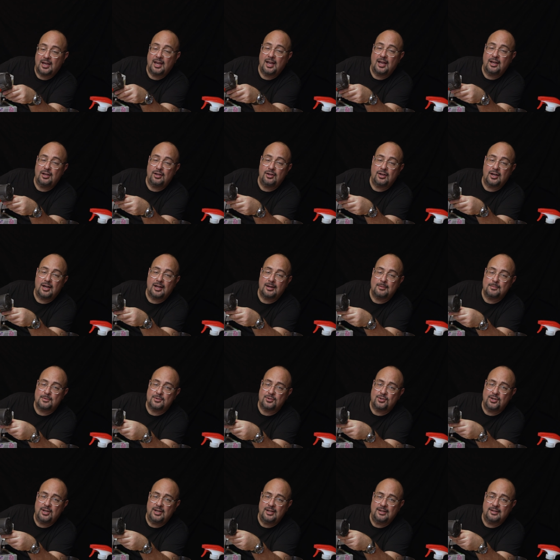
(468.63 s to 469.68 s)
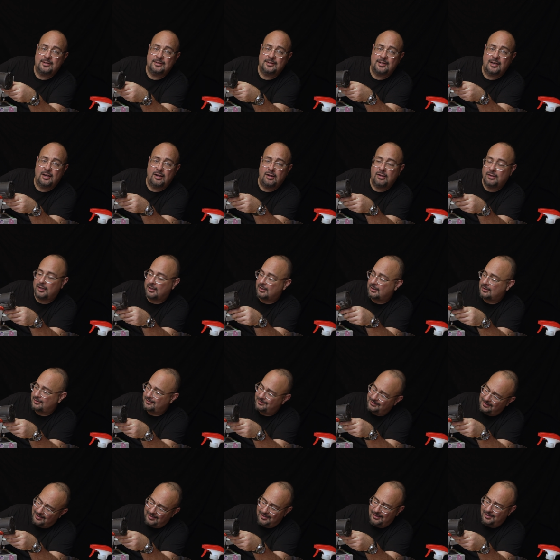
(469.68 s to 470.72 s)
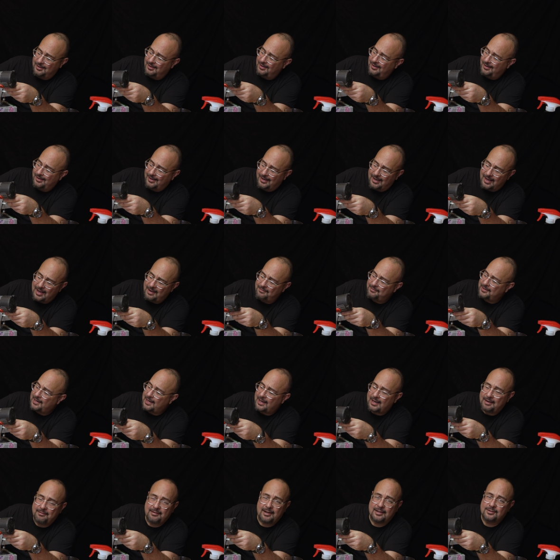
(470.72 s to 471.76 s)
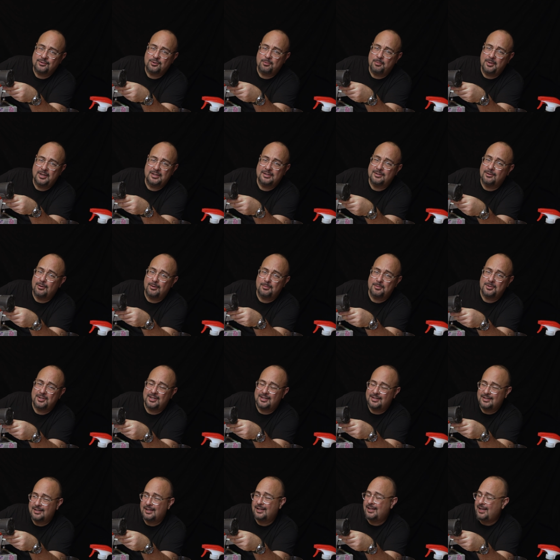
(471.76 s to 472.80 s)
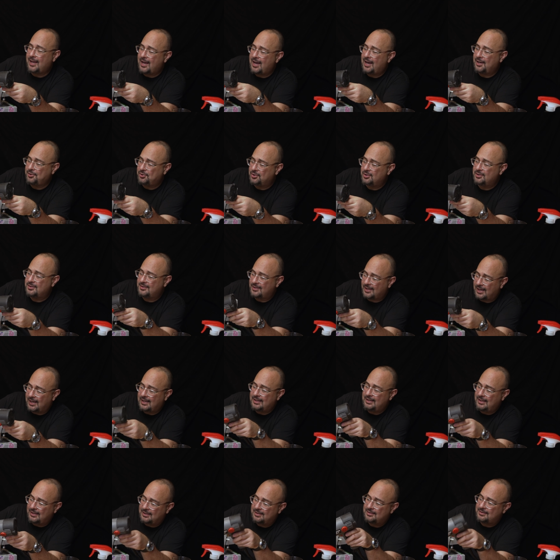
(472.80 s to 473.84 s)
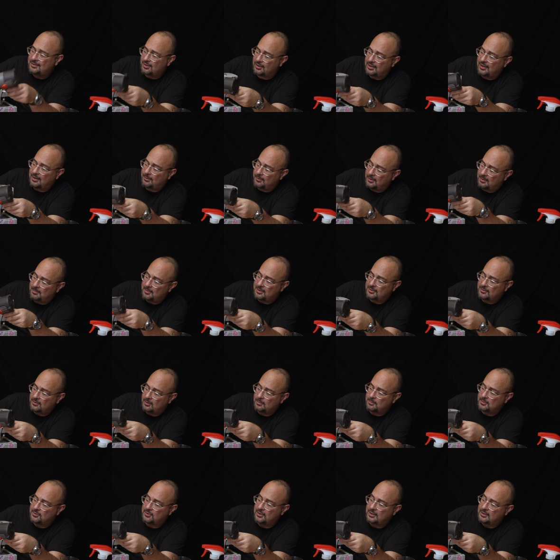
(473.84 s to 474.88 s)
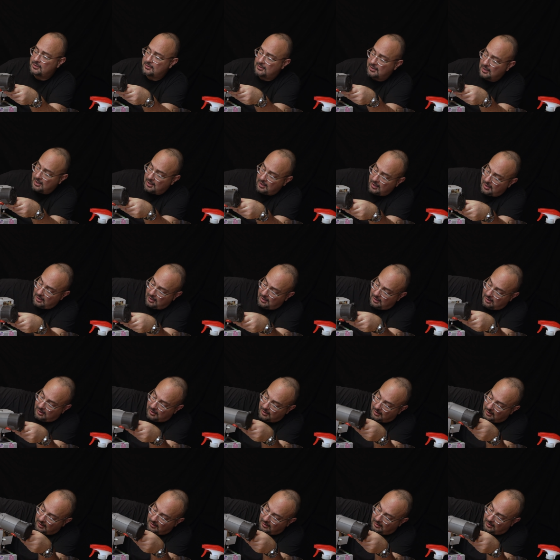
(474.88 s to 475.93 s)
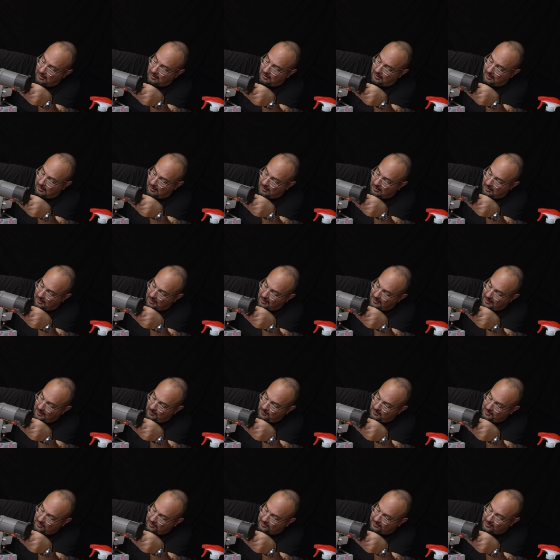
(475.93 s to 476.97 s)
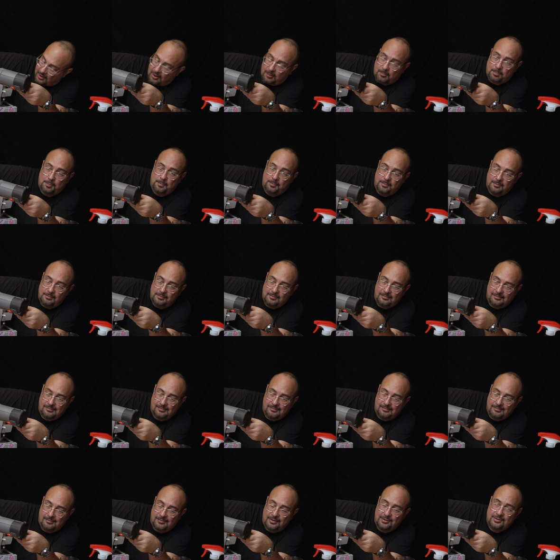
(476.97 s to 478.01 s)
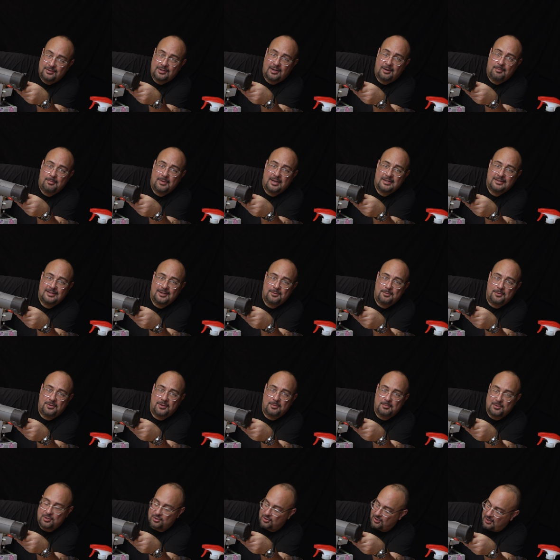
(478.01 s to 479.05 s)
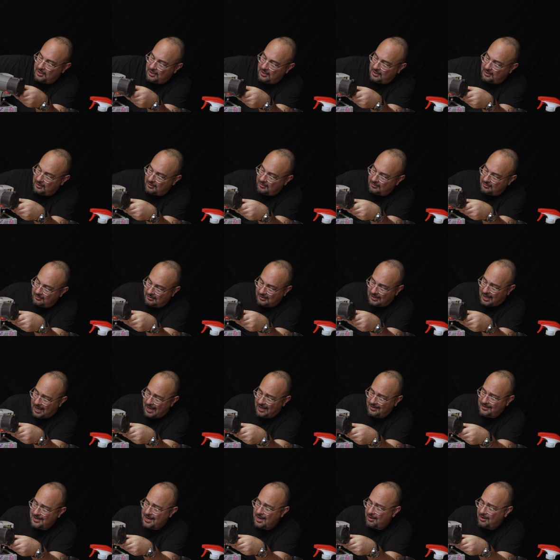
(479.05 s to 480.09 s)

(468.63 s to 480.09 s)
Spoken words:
"Hey, you got a machine to sell?" And I've got so many sewing machines. Like, yeah, I need to start getting rid of my sewing machines. And then when you start messing with the machine, I